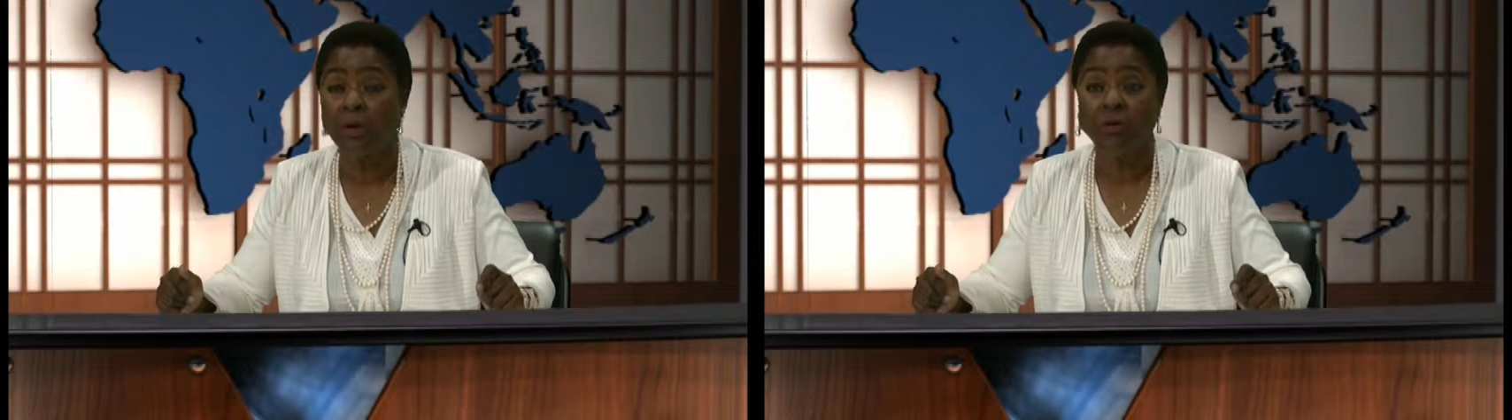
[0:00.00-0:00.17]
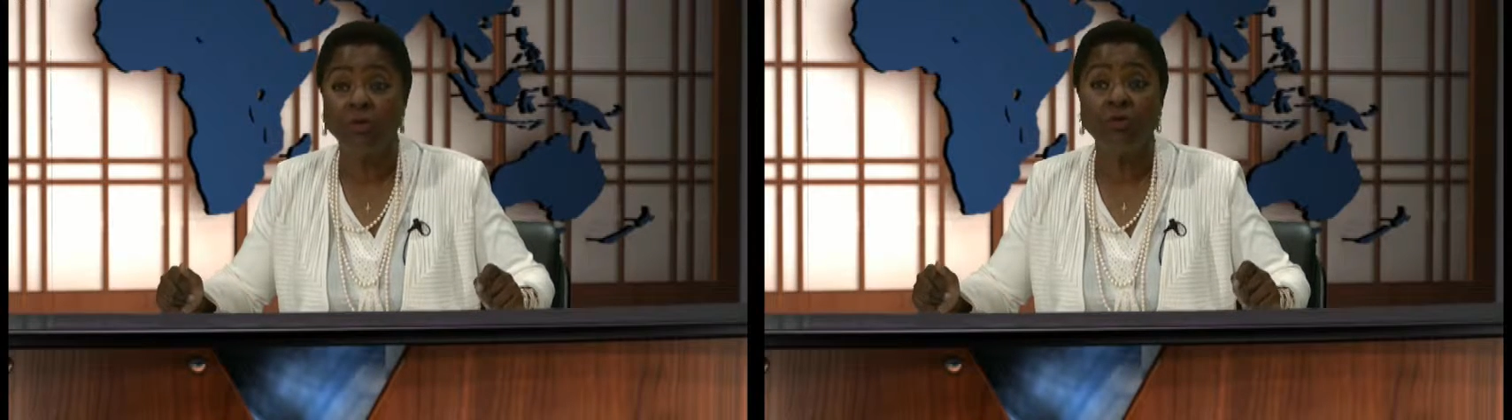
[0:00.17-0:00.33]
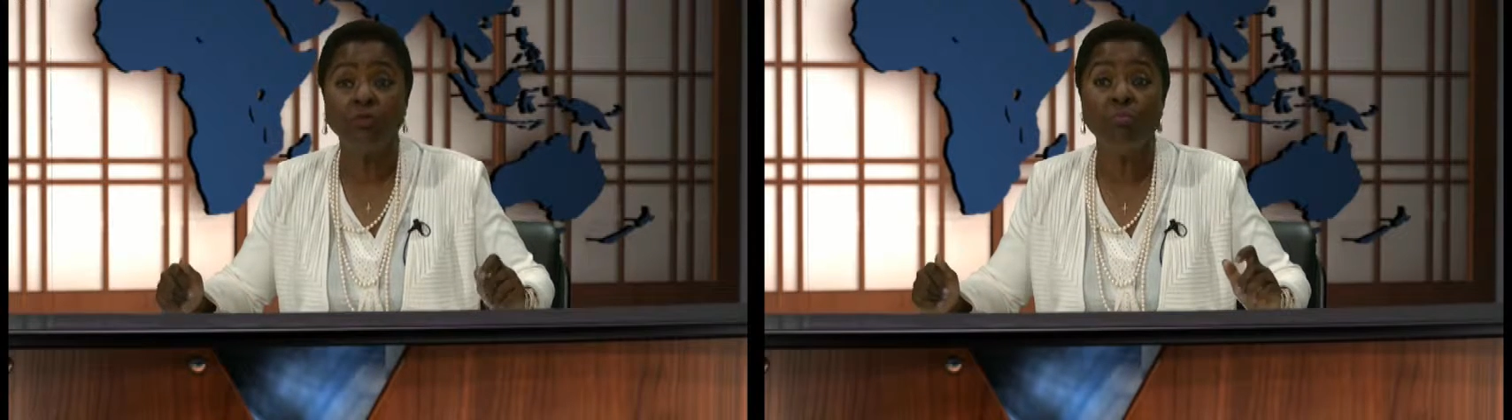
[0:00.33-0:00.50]
to
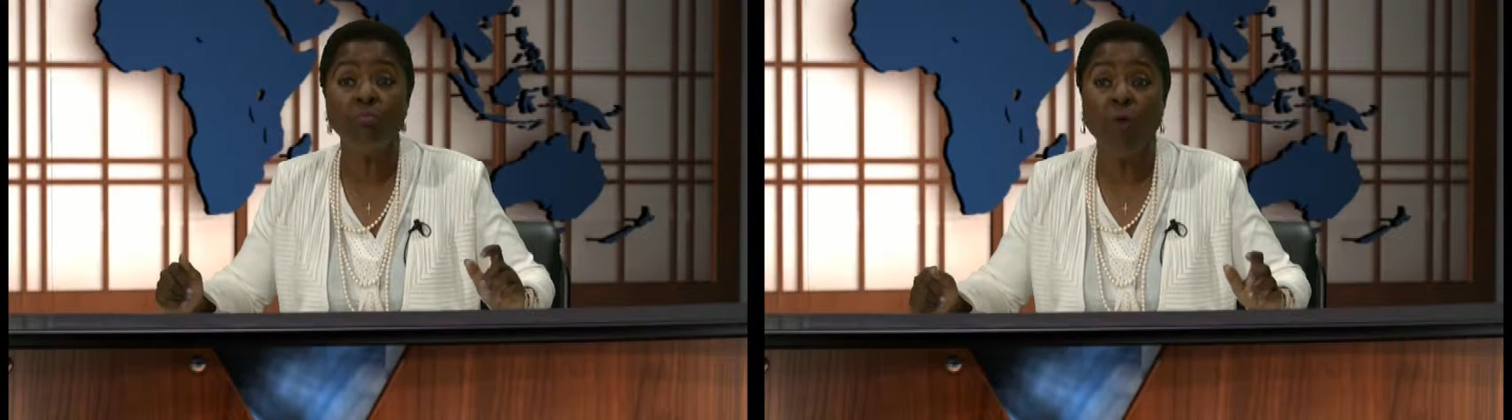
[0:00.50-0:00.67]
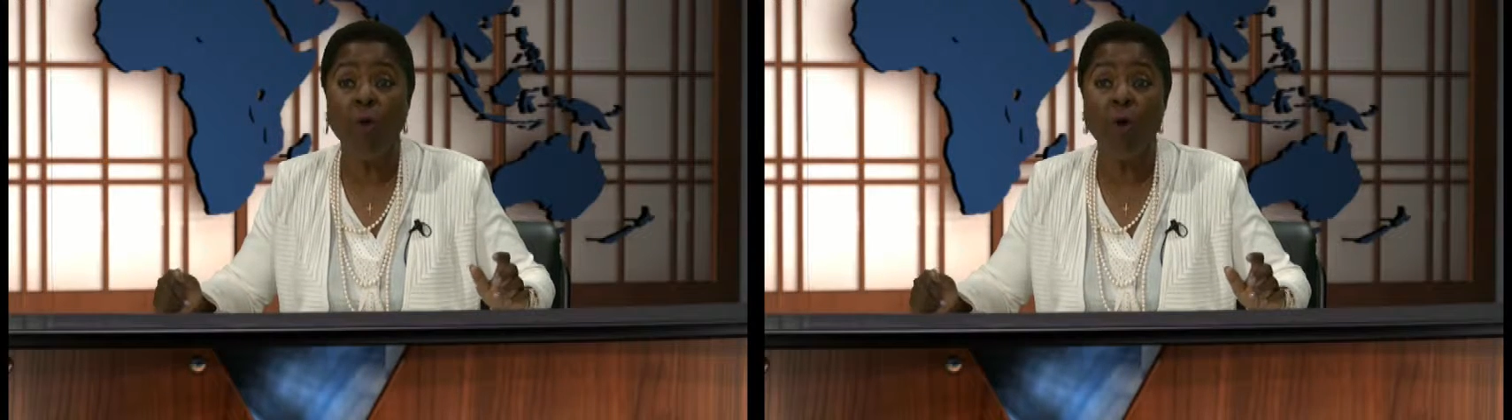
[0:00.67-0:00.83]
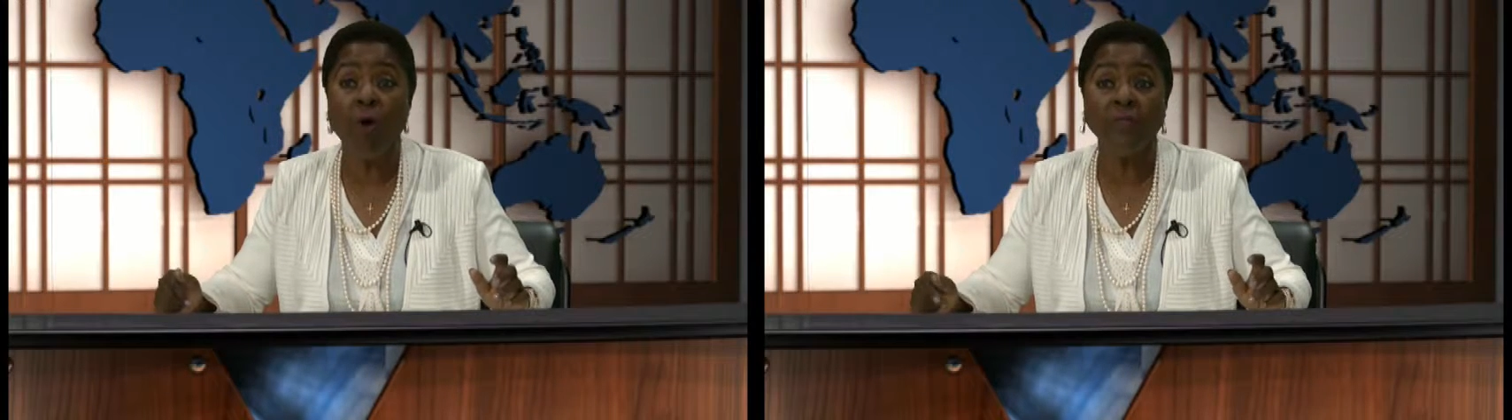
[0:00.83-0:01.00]
do
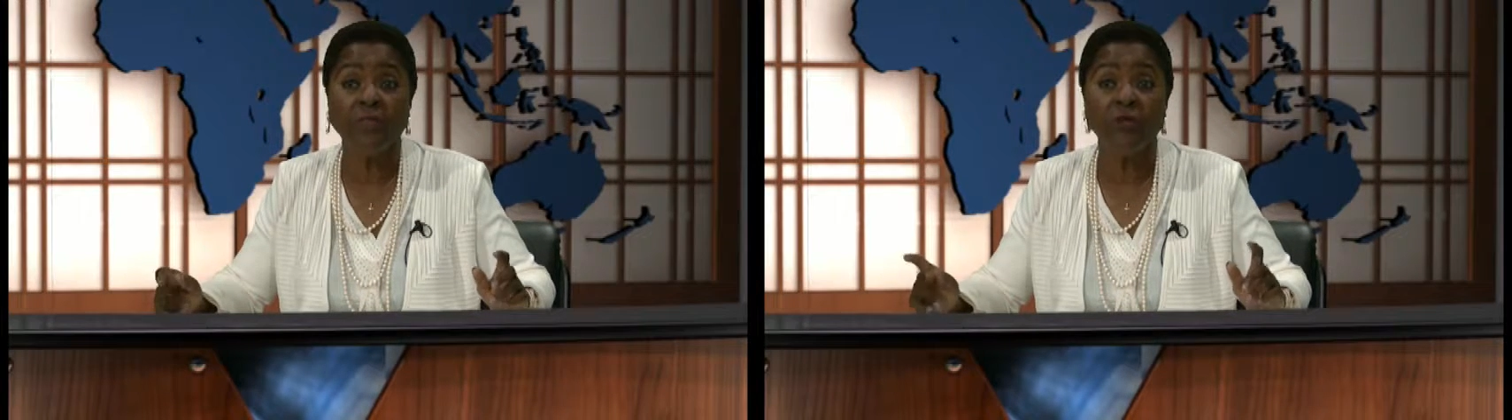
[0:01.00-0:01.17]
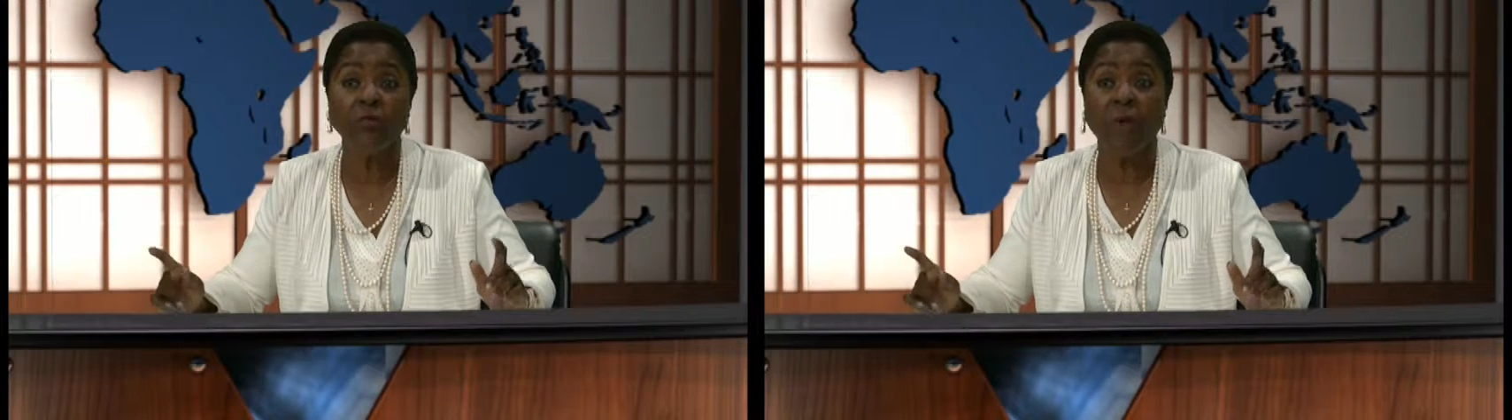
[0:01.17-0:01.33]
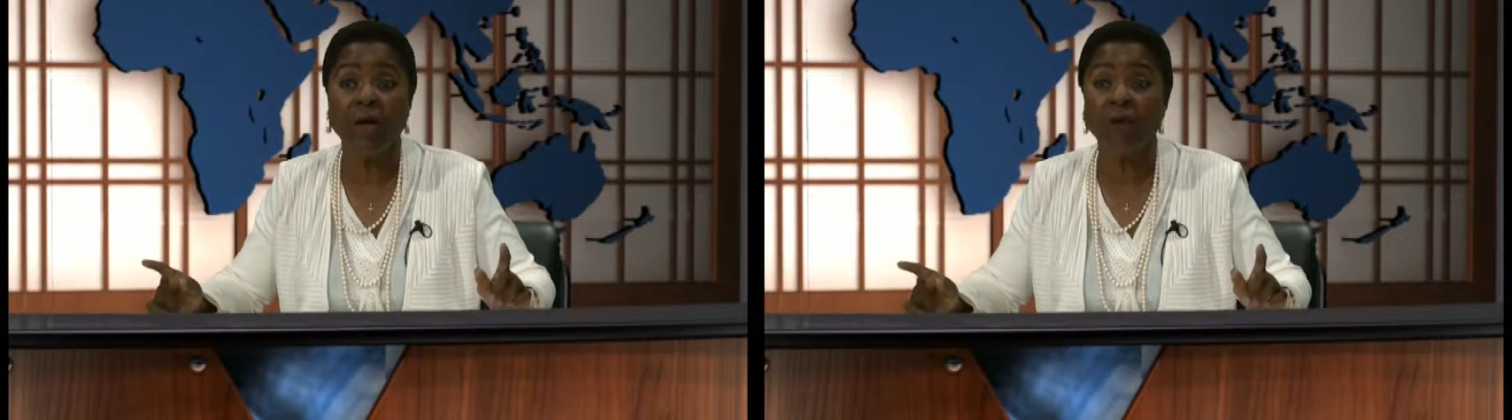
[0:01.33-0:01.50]
more than
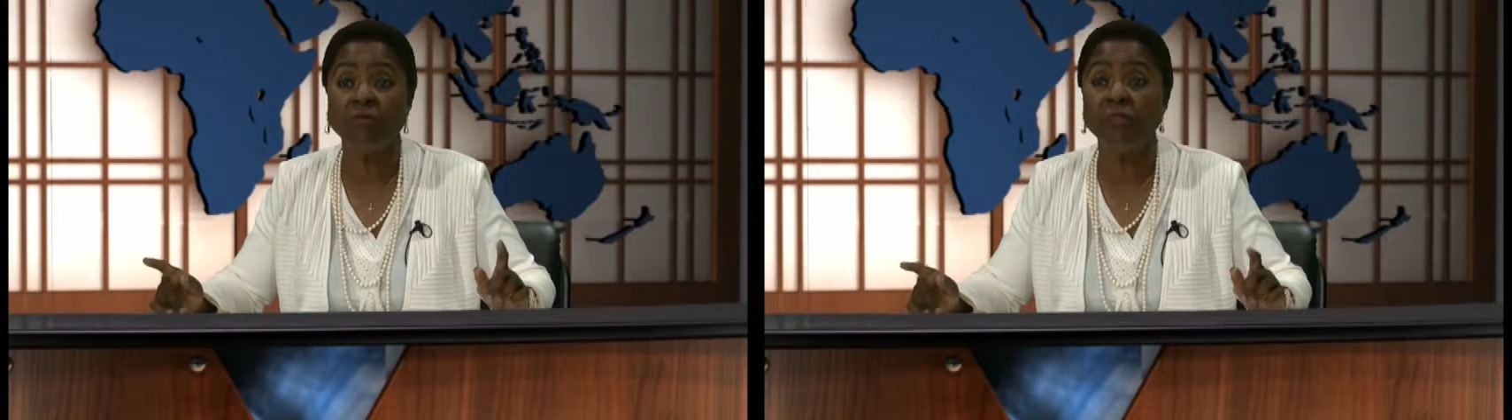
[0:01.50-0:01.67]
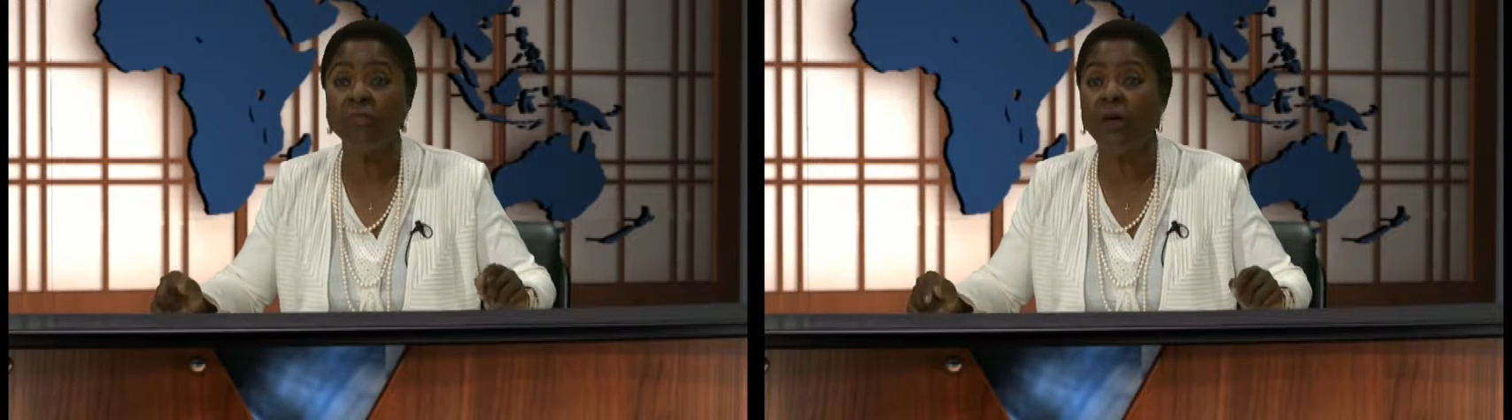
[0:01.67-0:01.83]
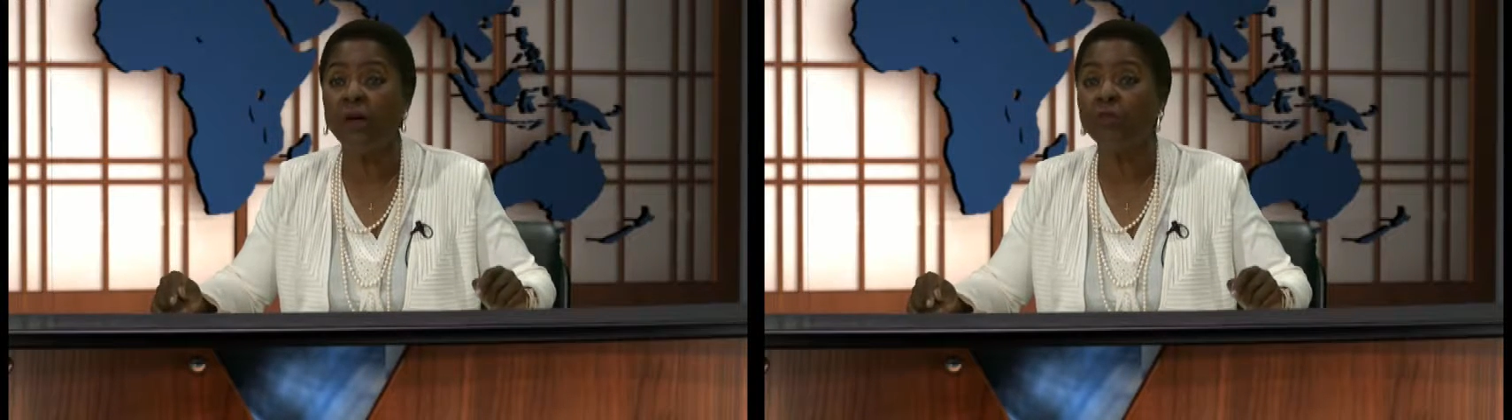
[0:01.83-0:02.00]
you ever
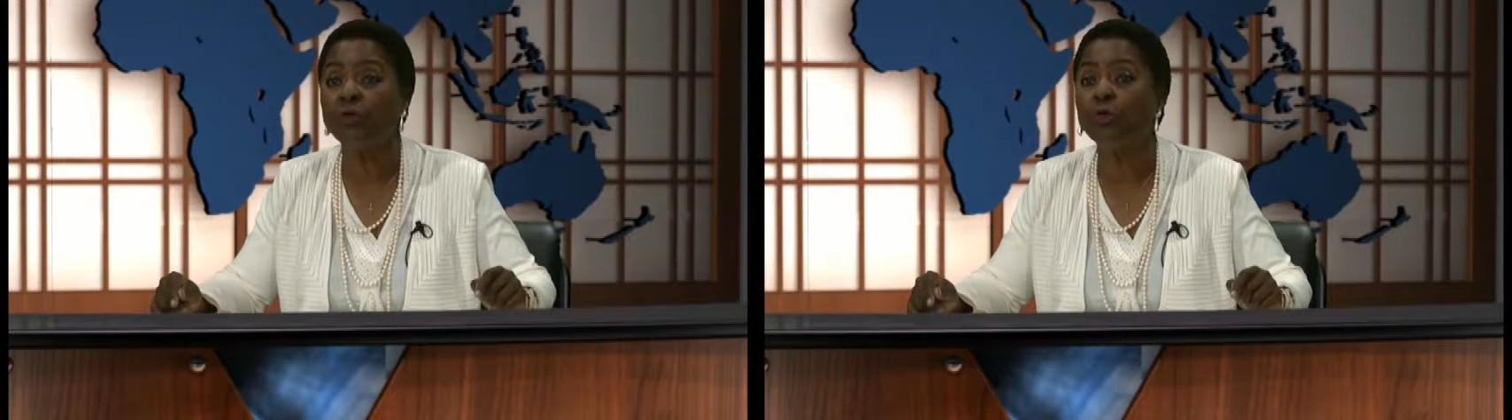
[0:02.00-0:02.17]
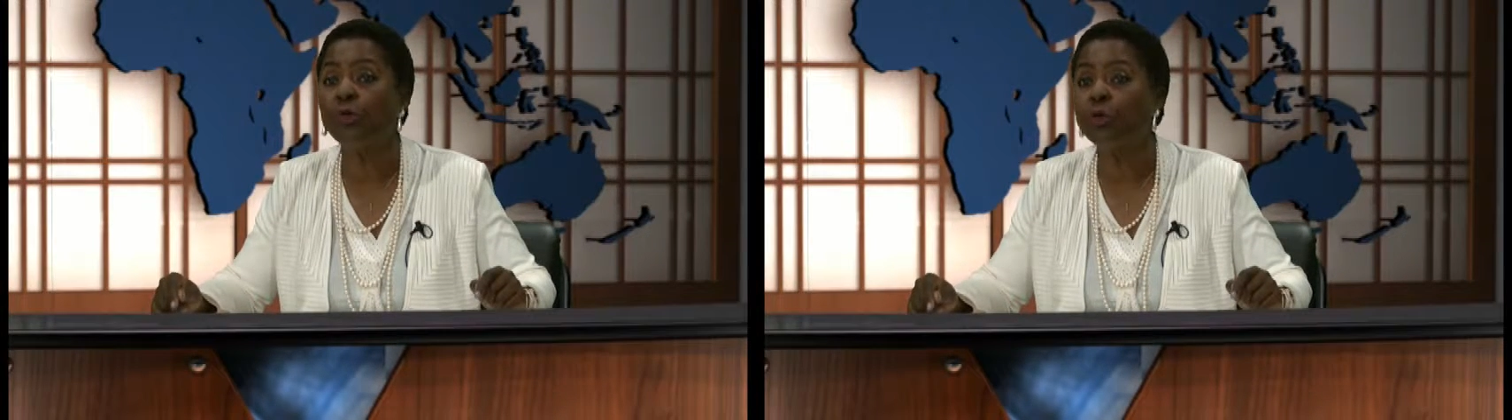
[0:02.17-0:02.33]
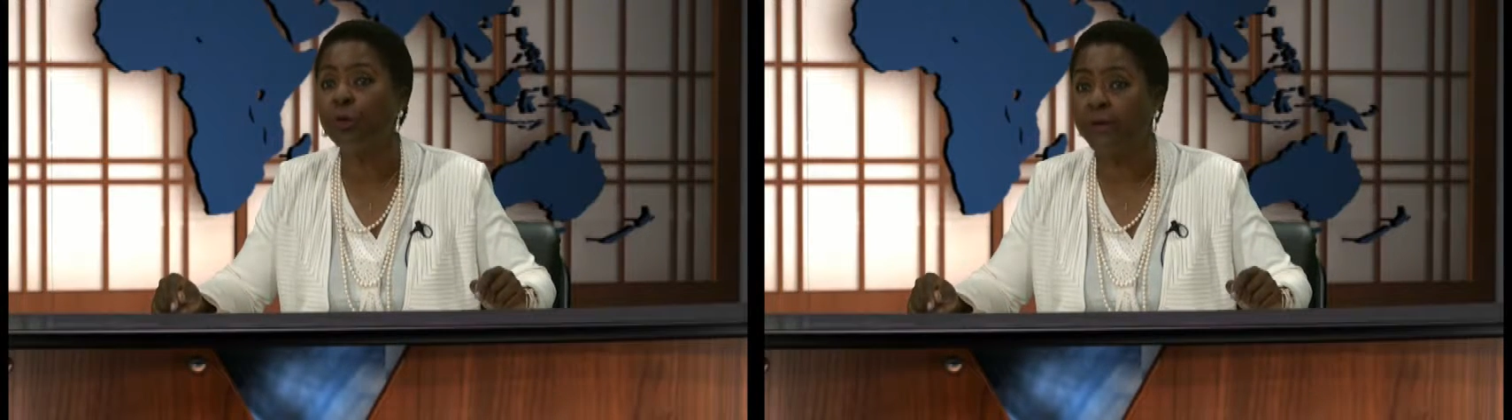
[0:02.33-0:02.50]
thought you
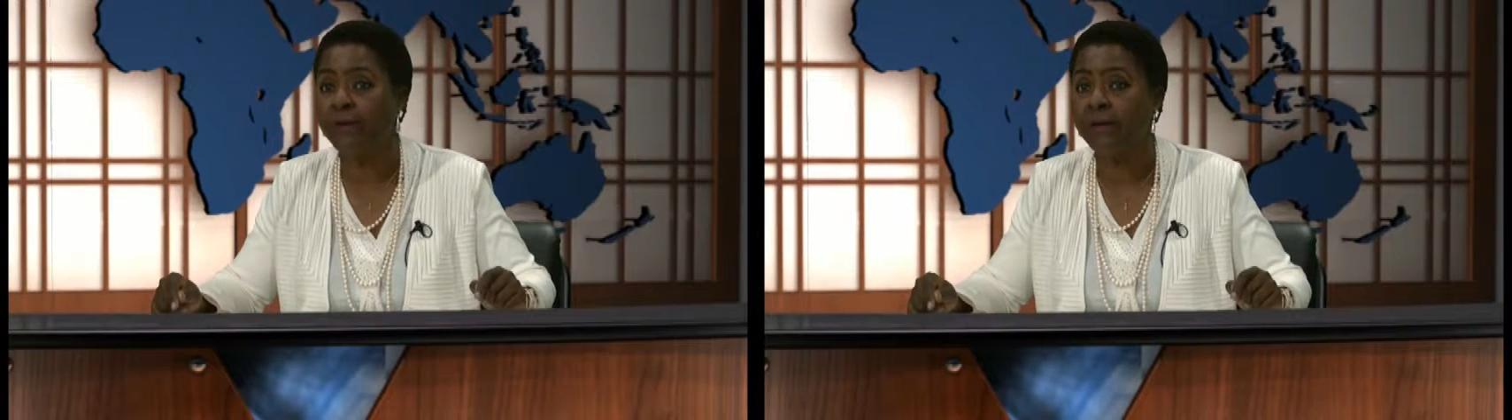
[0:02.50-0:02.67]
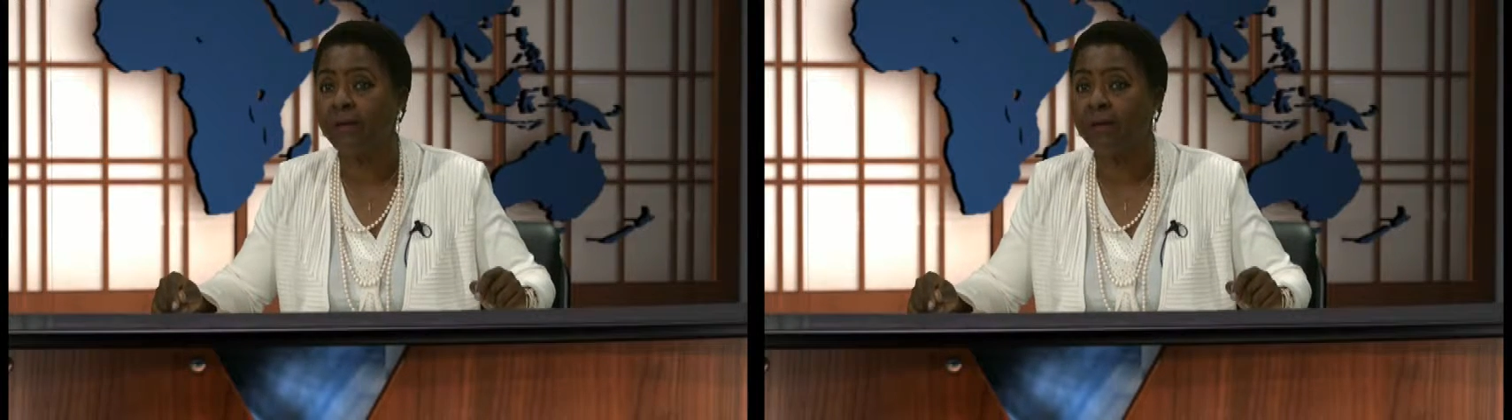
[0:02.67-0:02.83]
could.